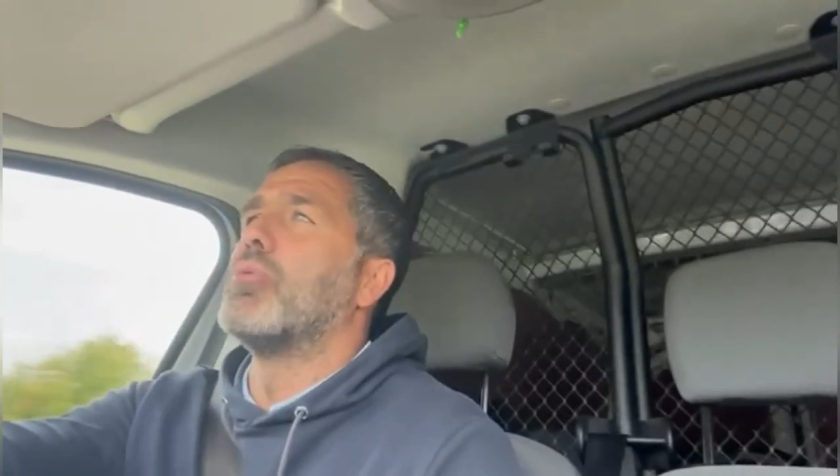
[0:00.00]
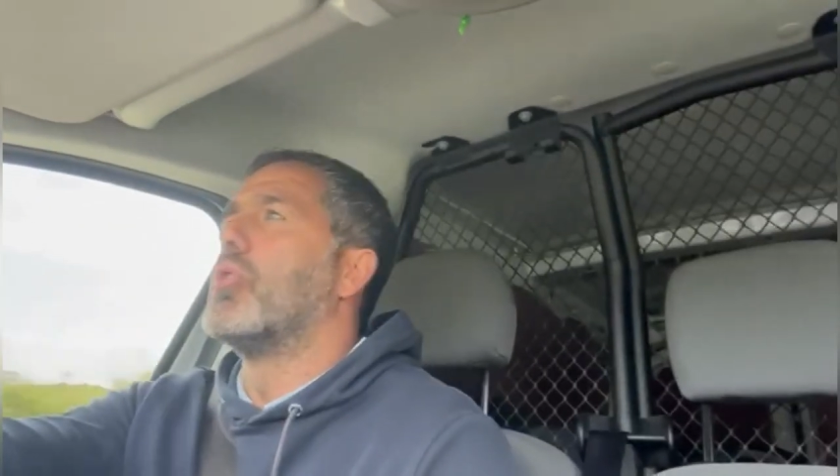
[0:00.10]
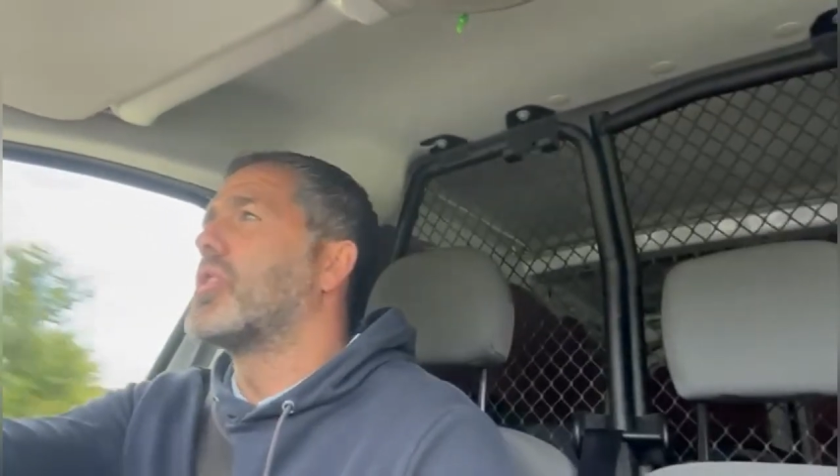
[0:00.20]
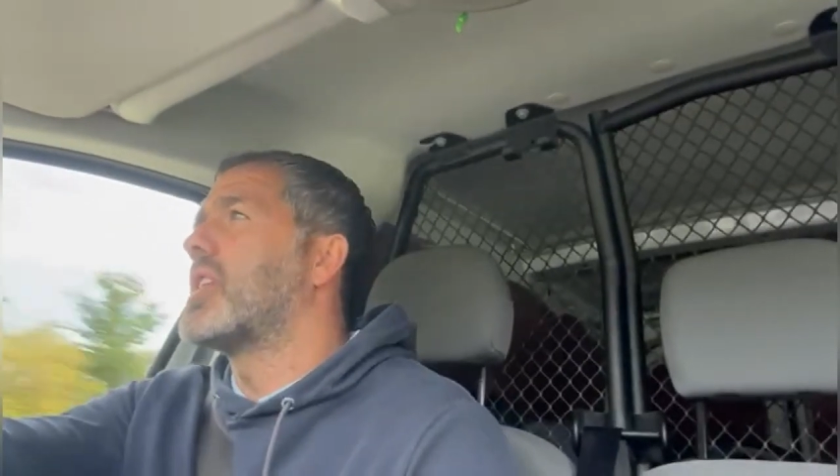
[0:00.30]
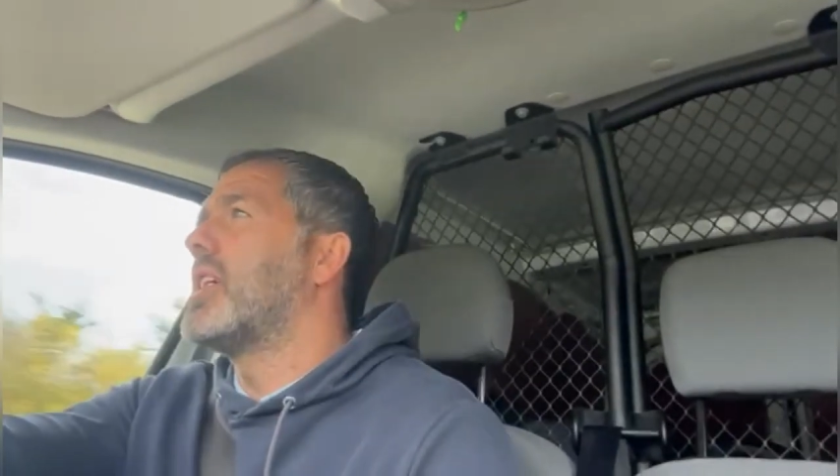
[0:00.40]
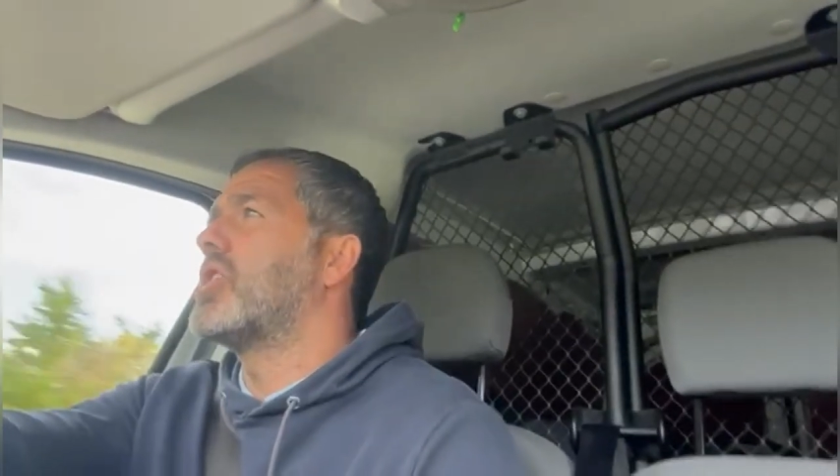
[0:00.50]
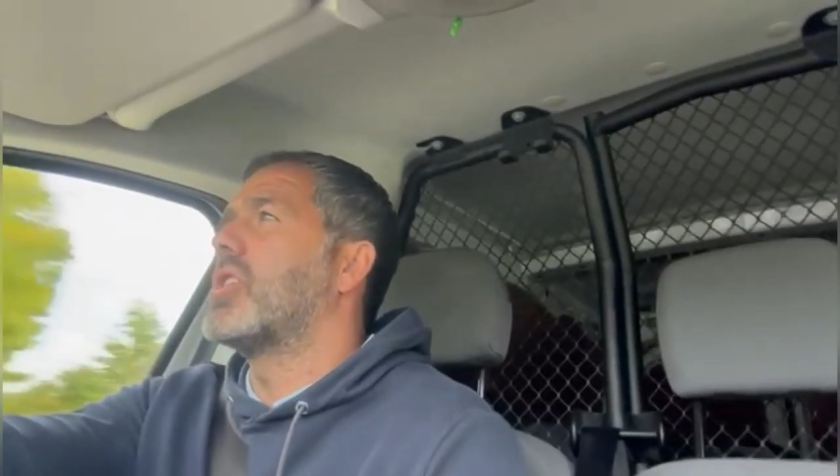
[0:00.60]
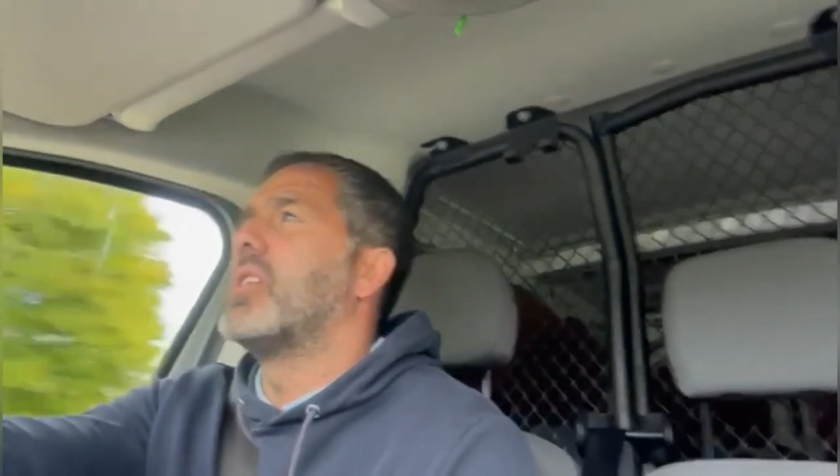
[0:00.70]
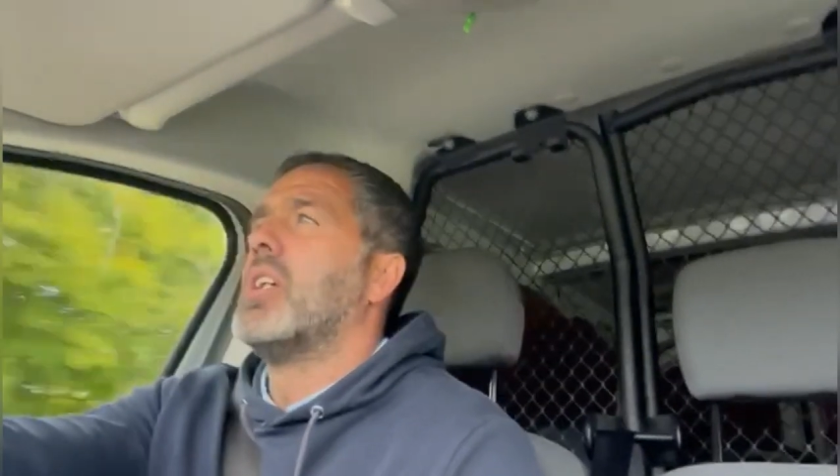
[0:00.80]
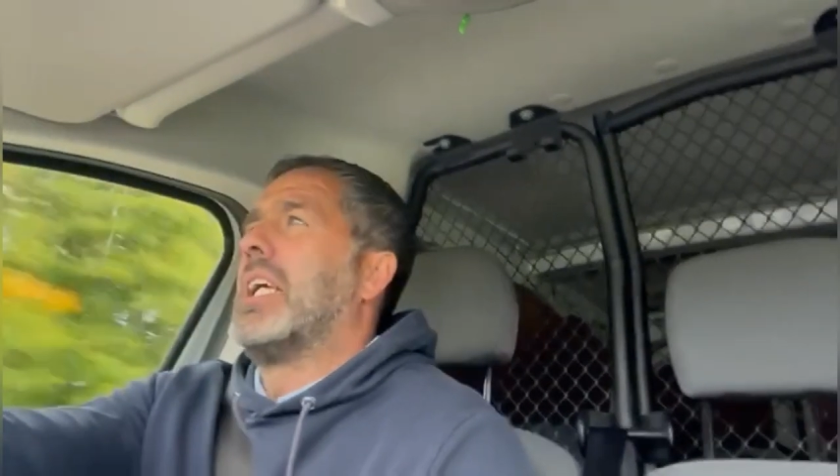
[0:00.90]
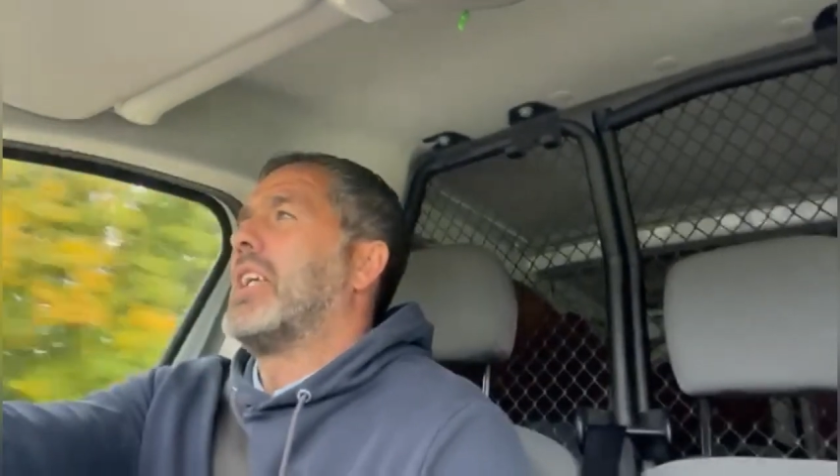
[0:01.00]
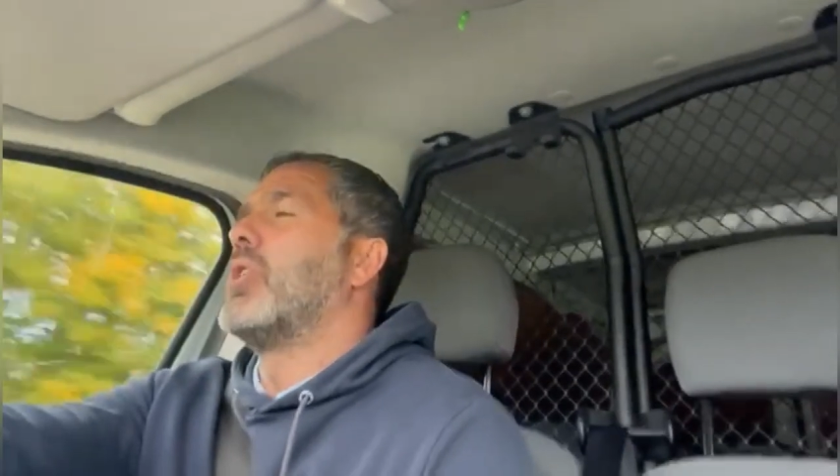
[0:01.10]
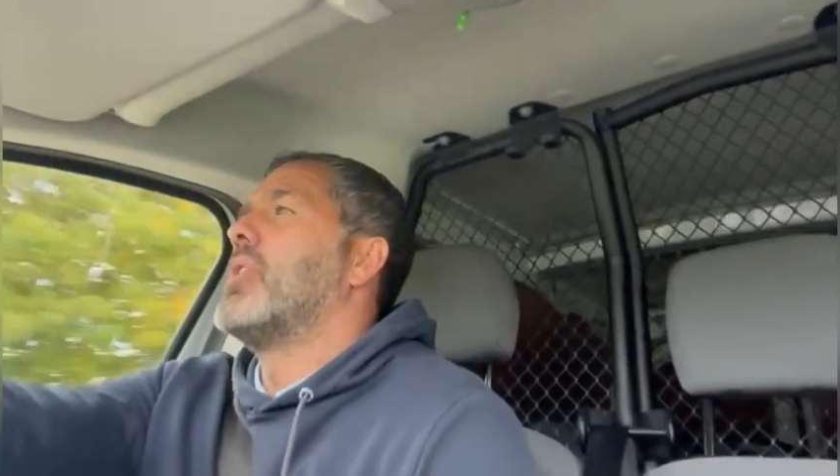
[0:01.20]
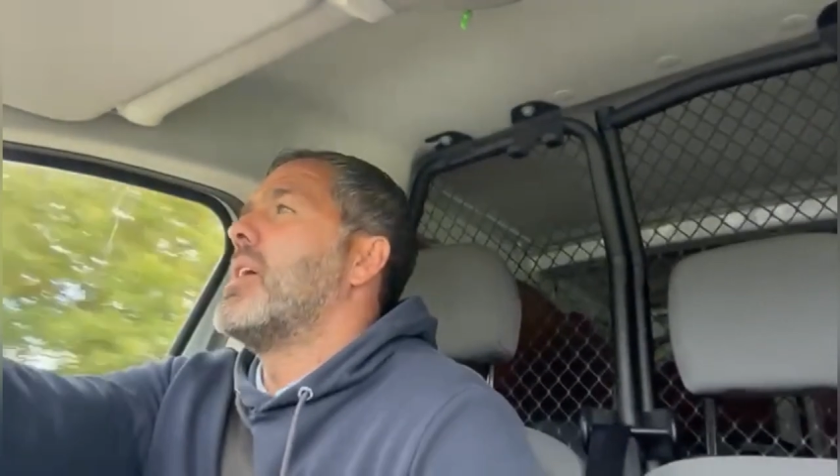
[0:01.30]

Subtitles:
the rotation, you